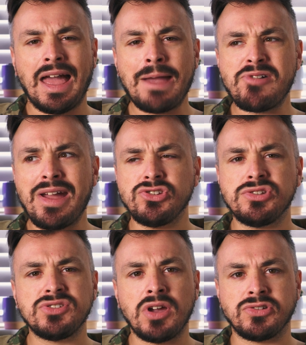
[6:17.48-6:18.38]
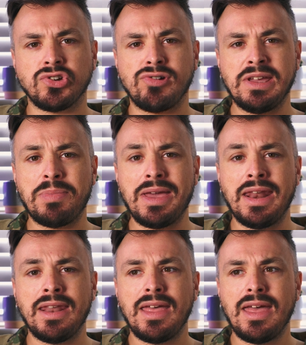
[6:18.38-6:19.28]
Apprehension started to creep
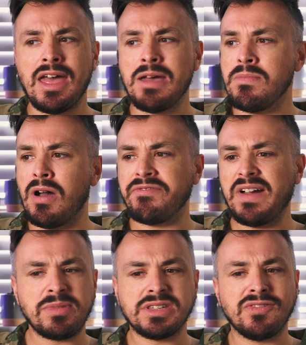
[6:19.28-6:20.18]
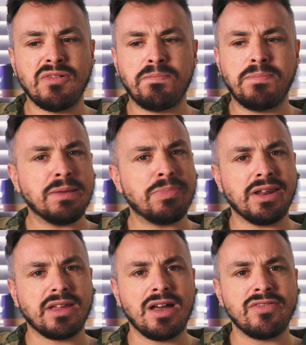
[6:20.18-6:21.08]
in. I found myself a big bit
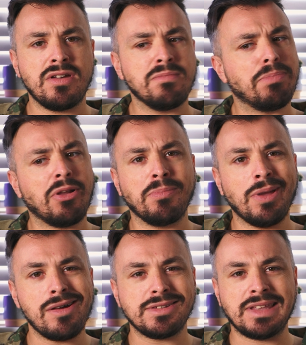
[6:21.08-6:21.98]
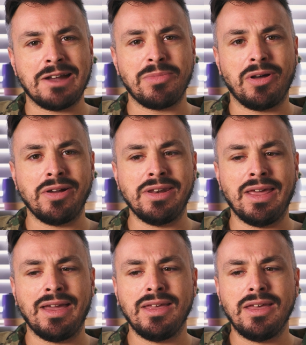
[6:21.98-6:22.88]
of cover and plonked my arse down behind
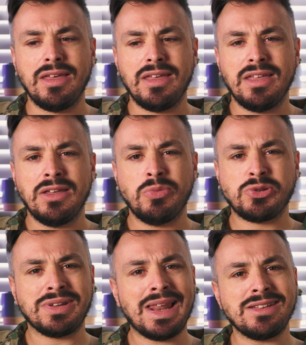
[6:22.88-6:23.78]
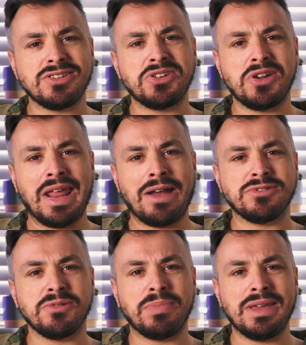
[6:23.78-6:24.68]
it, which would later turn
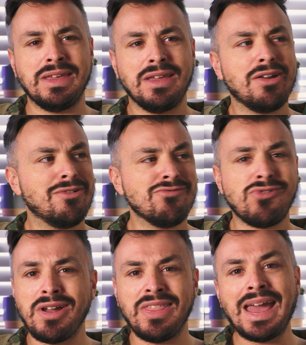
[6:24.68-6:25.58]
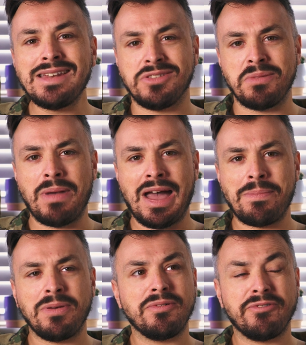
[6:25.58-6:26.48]
out to be right at the end of the
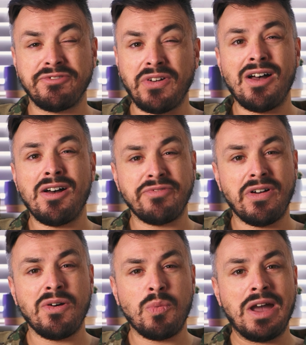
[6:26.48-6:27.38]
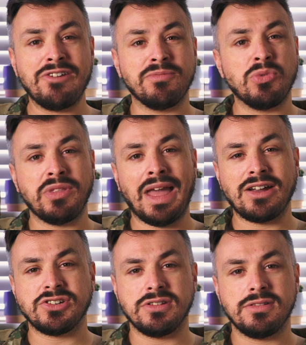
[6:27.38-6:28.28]
map, far away from all the
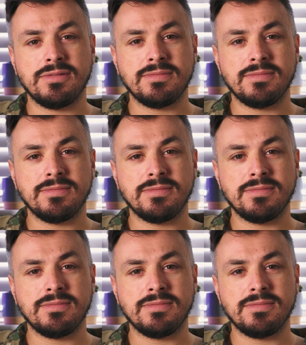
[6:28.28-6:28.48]
action.